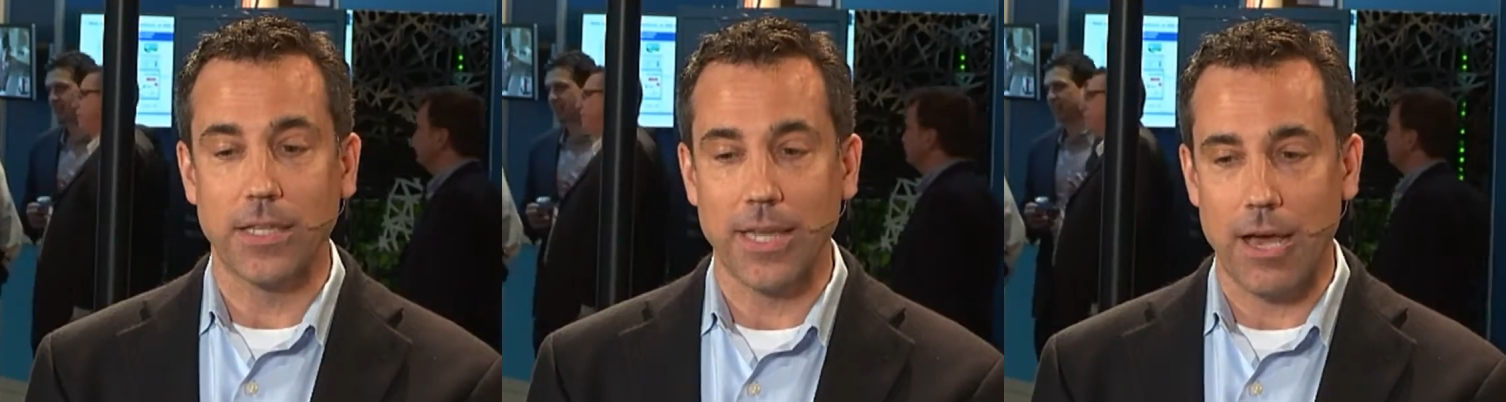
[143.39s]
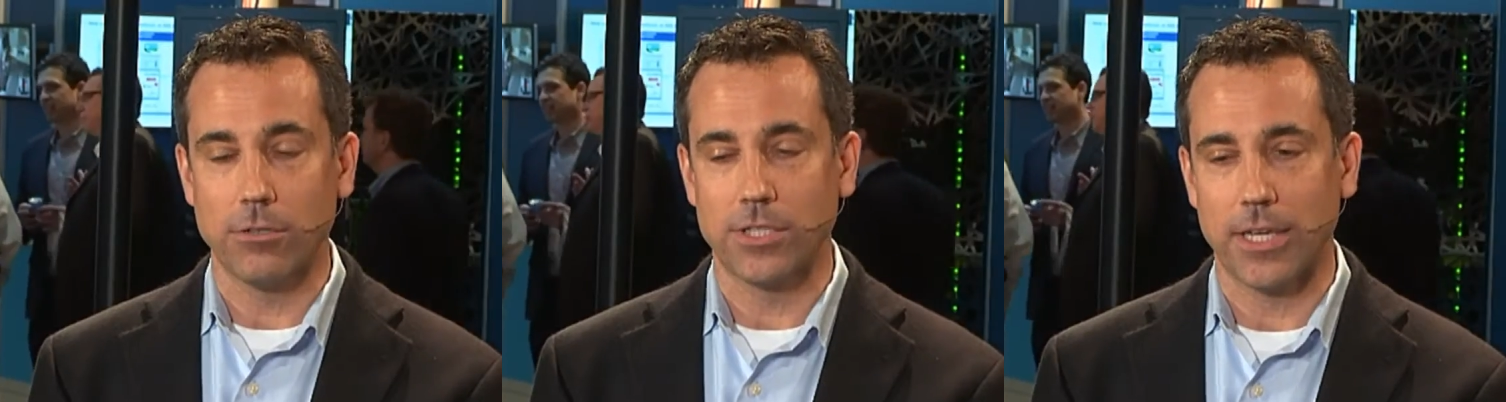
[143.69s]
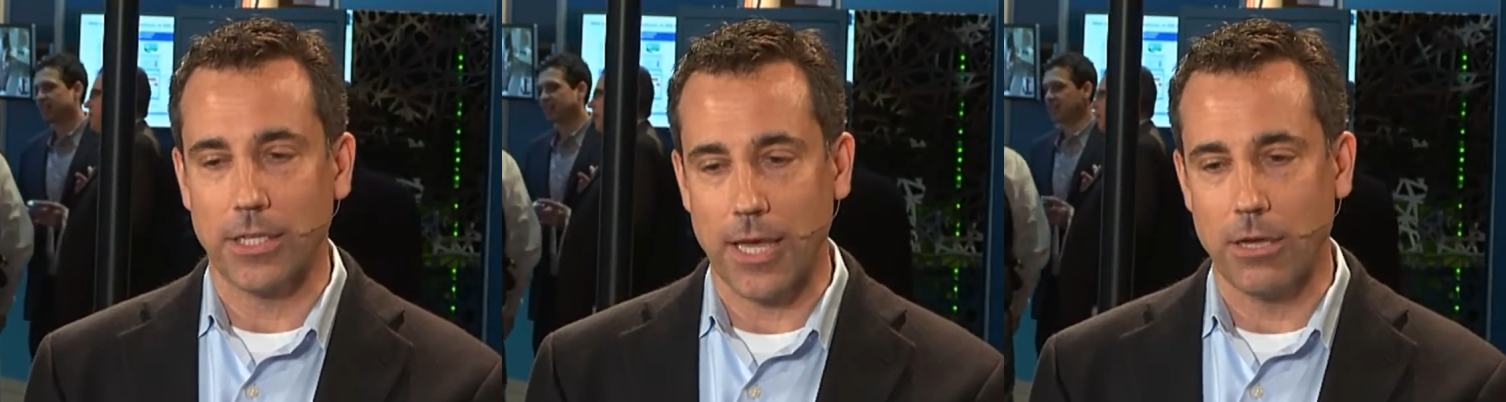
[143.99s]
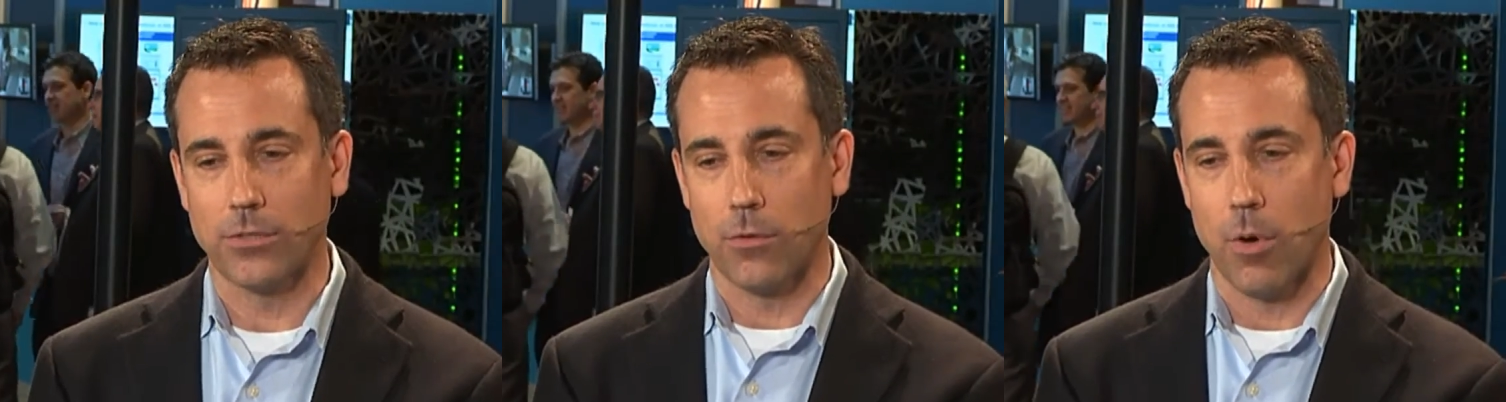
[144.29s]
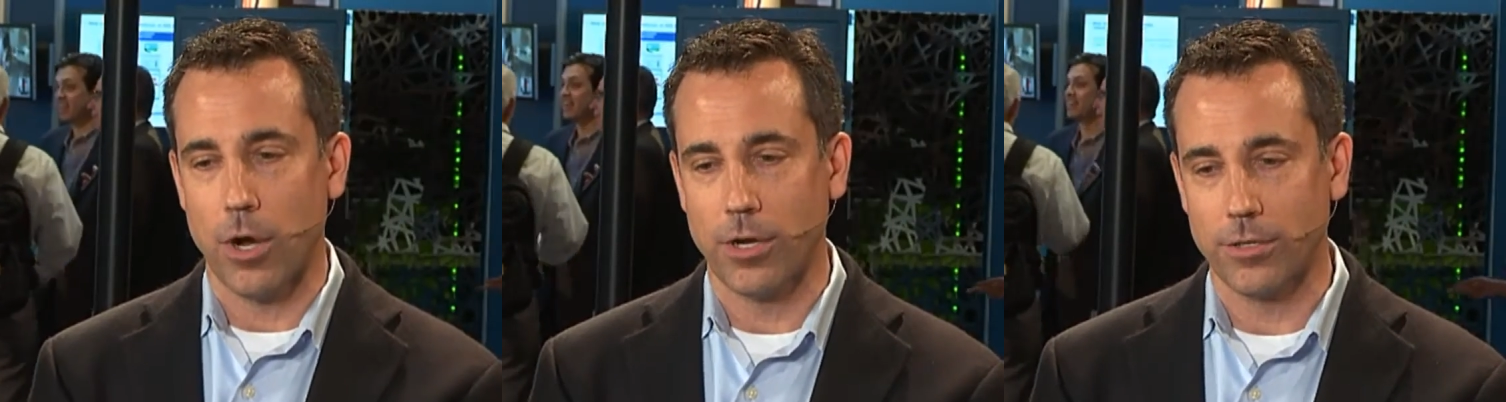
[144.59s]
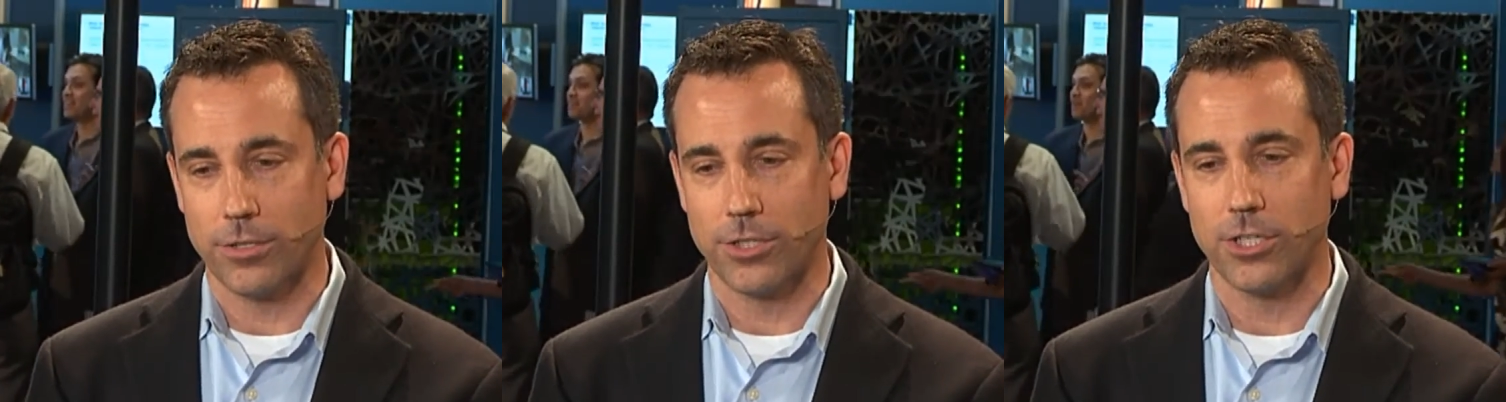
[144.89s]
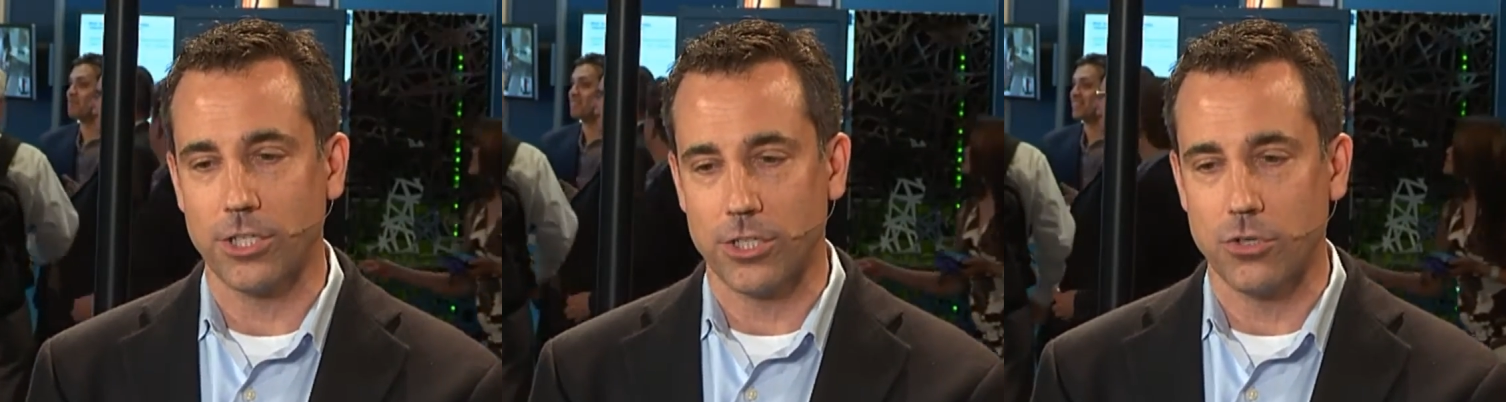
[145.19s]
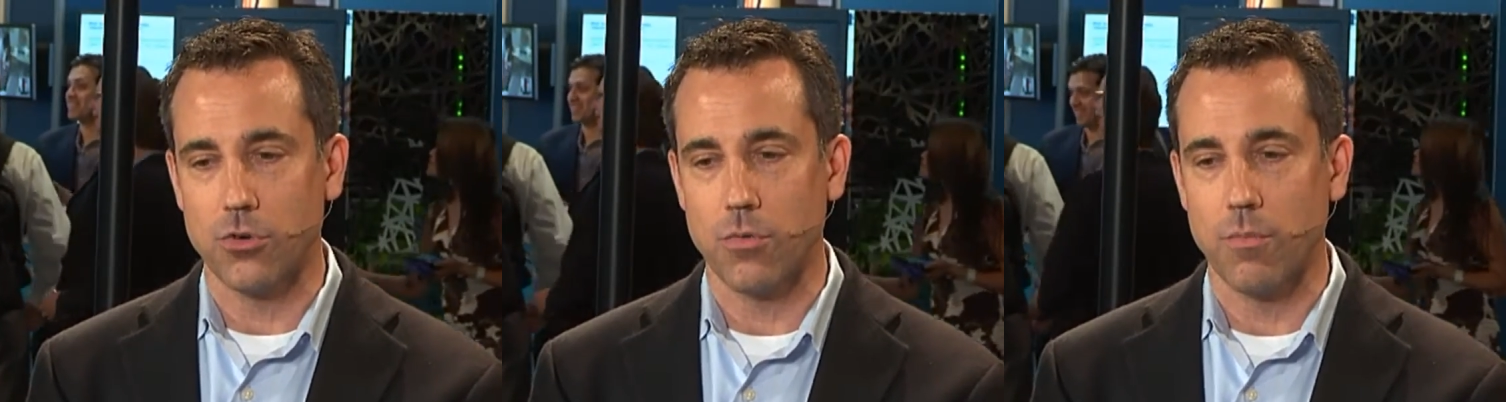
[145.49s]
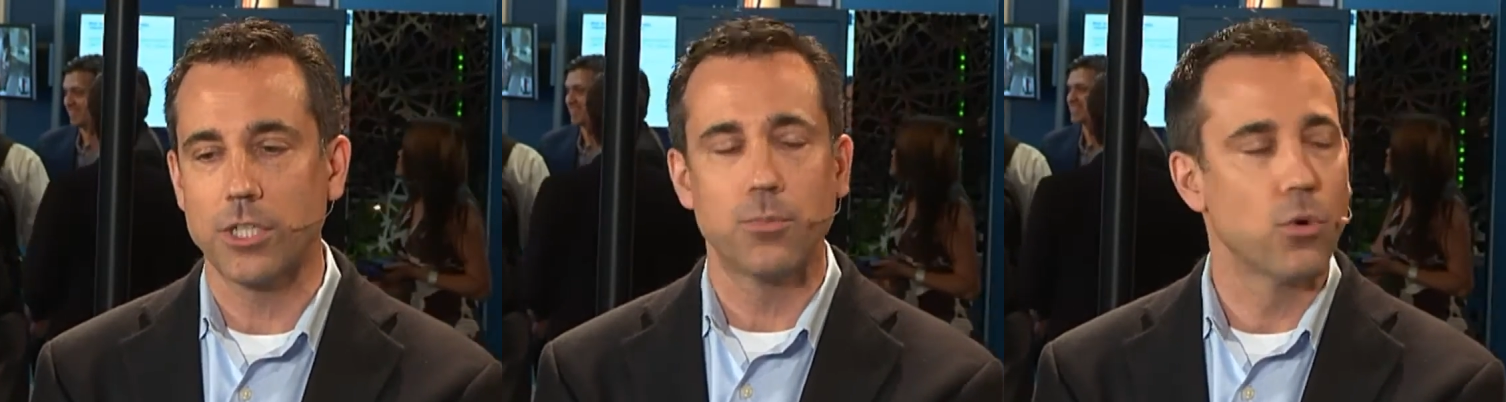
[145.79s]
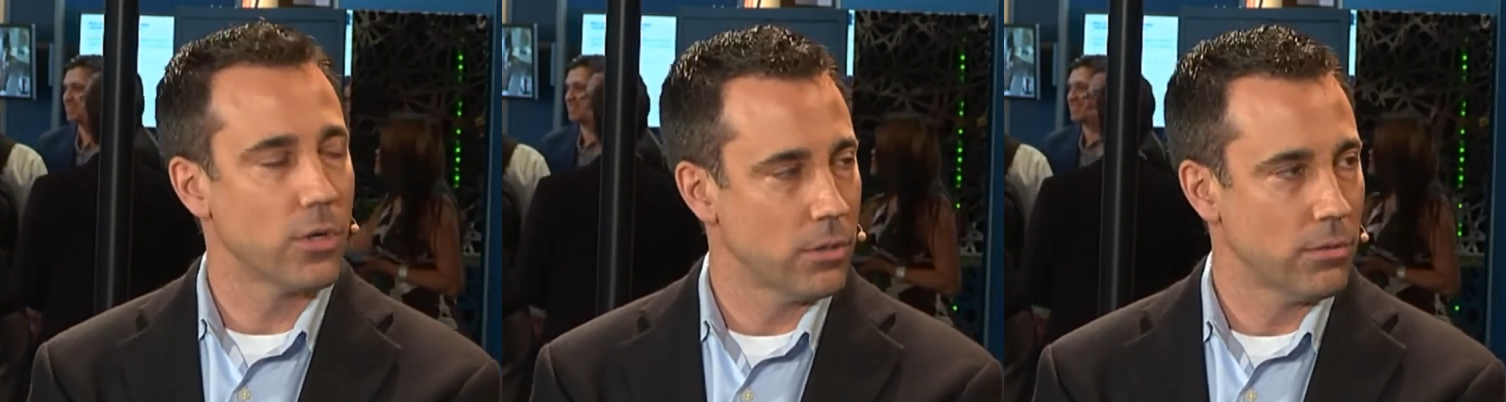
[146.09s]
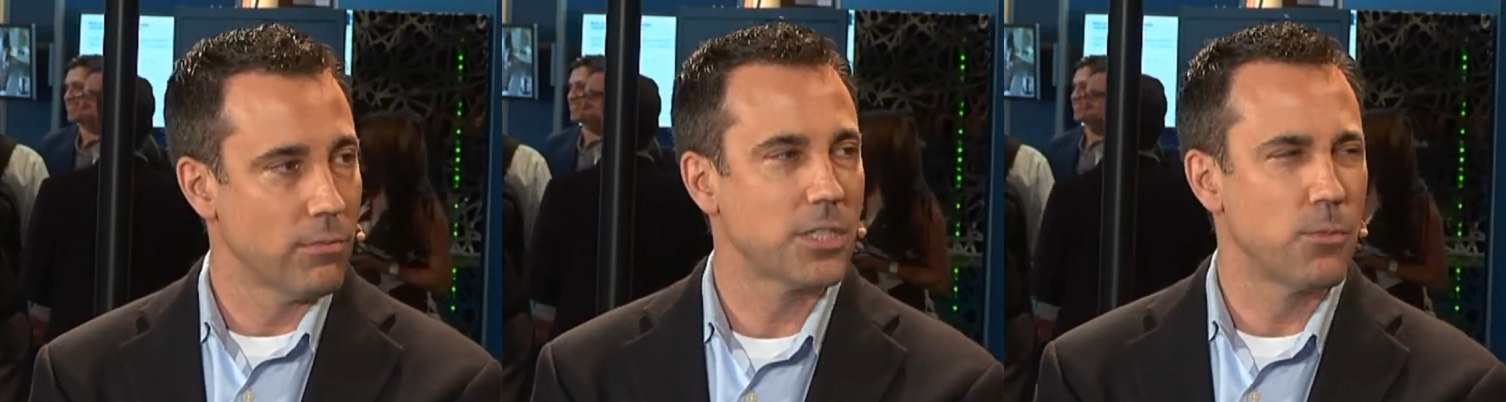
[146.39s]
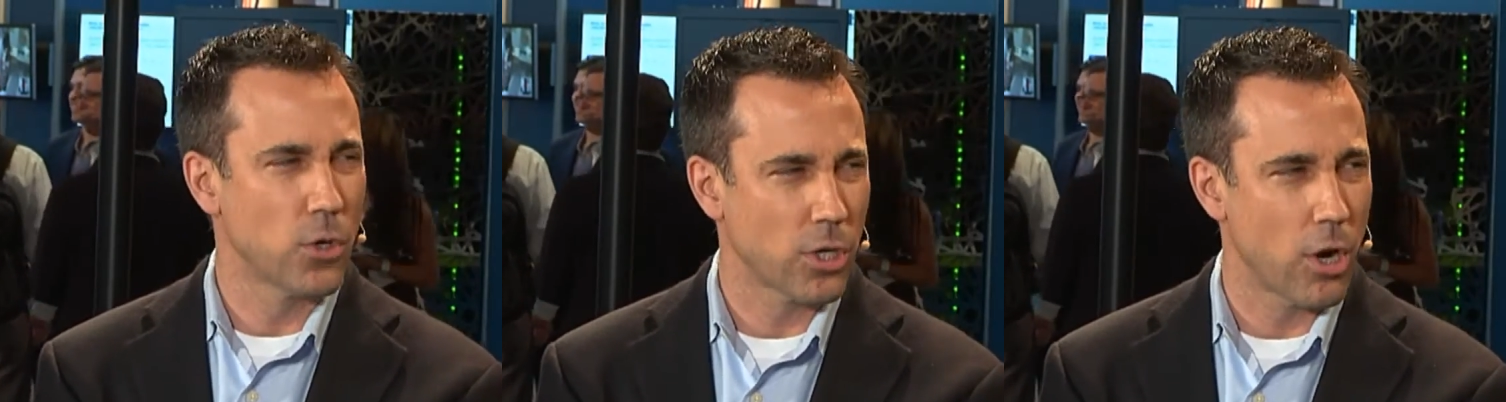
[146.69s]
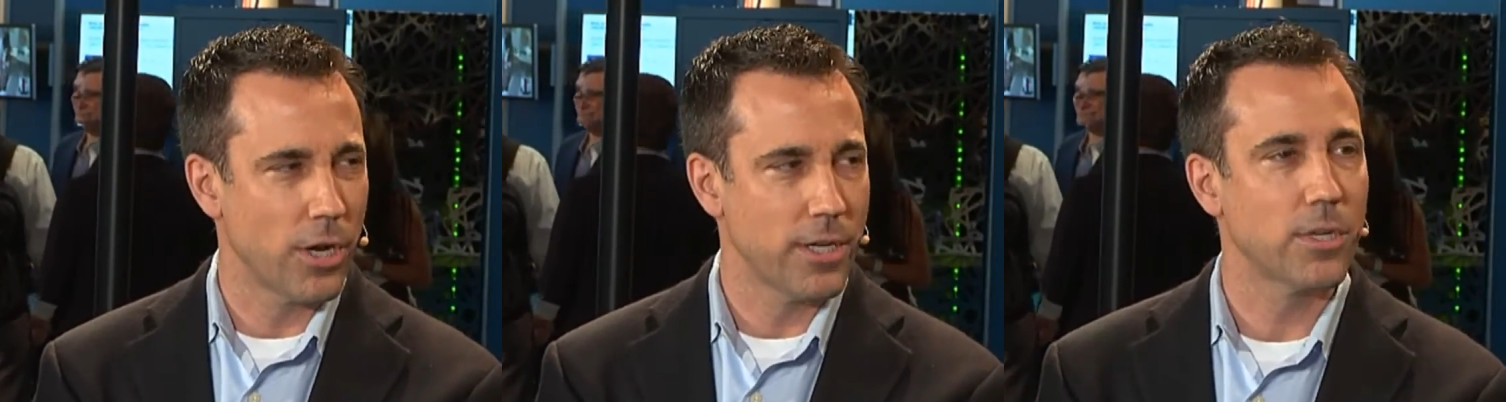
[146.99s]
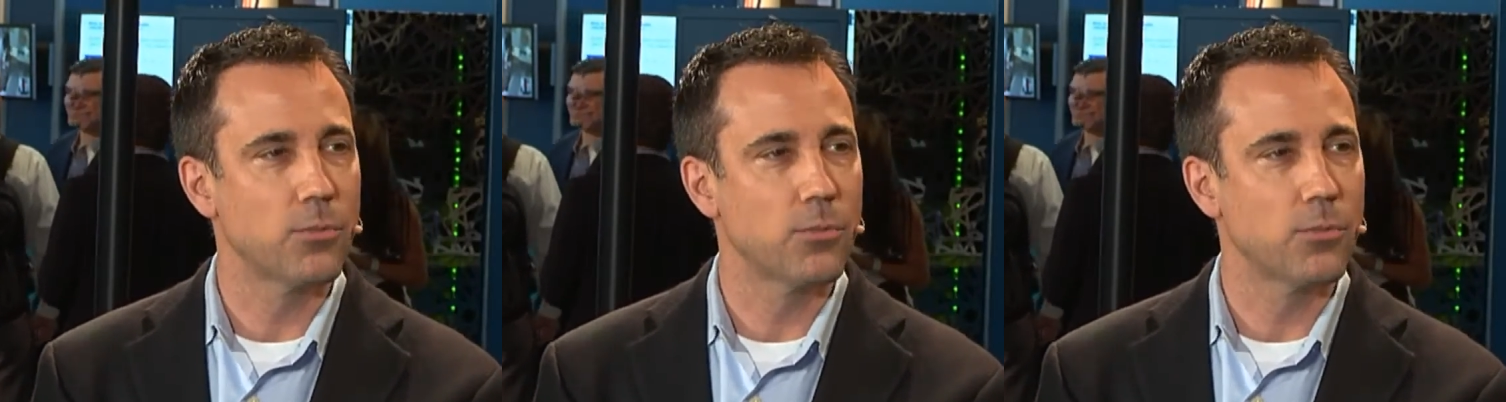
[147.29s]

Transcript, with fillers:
Speaker 1: that allows it allows for marketers to just do much more, much more targeting,